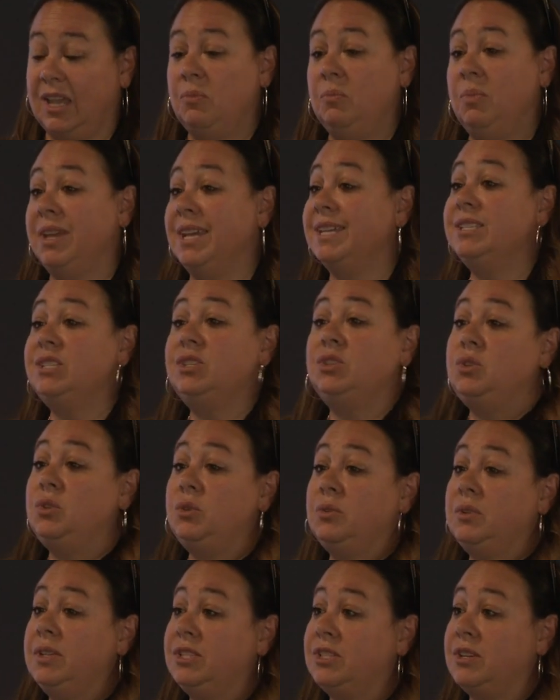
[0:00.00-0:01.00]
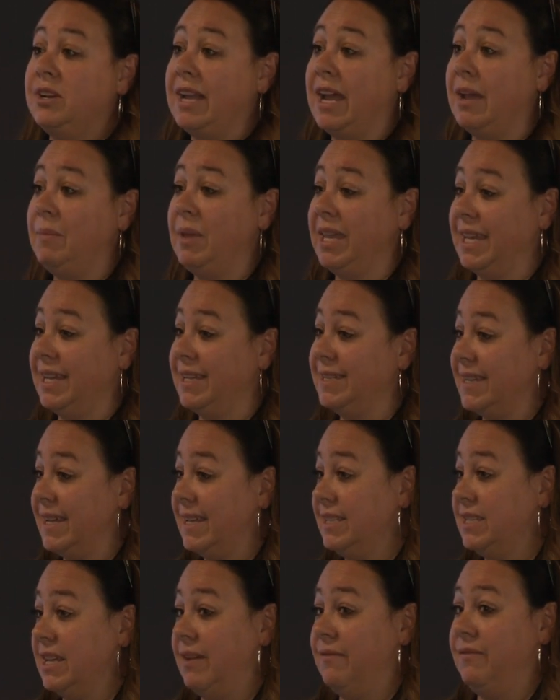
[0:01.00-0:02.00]
because students are not making
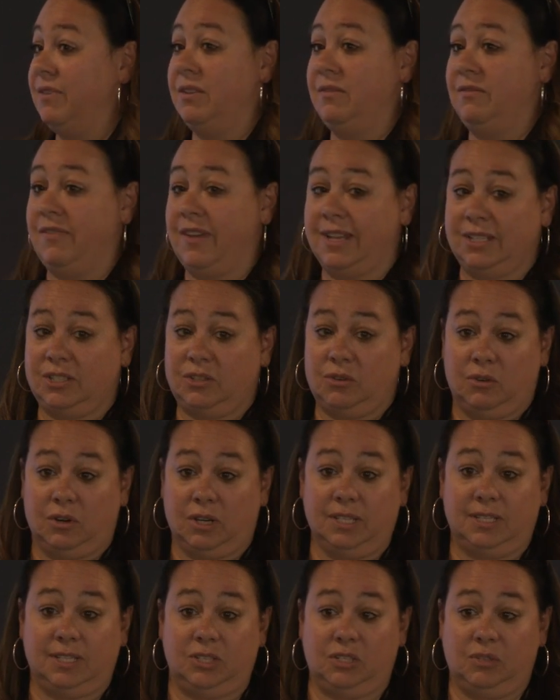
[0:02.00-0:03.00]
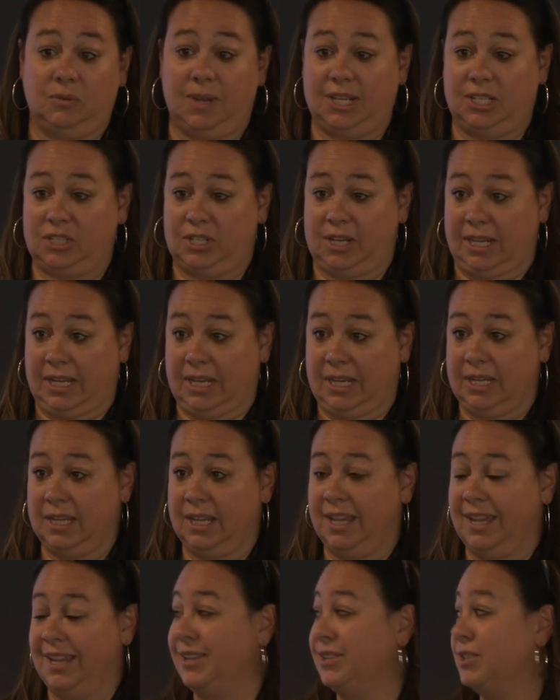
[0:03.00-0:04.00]
sense of an event or a situation.
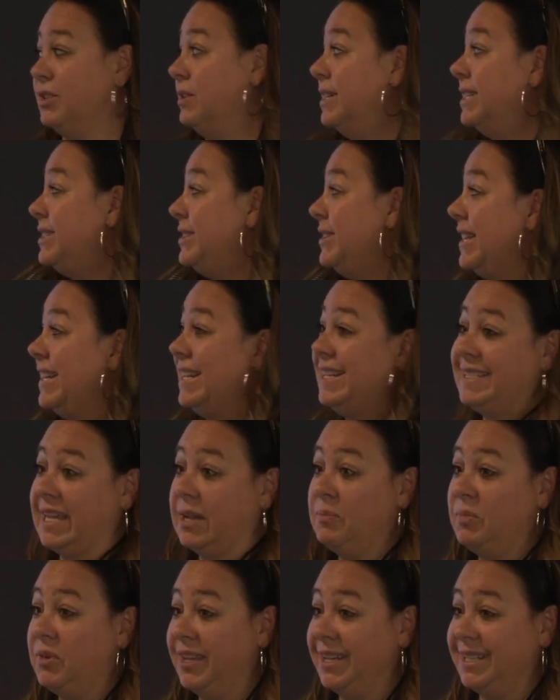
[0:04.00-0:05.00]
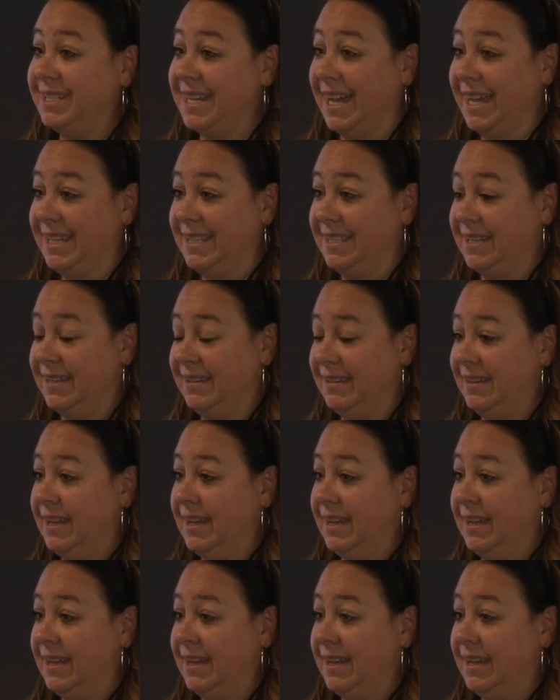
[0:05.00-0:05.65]
So let's look at an example that does.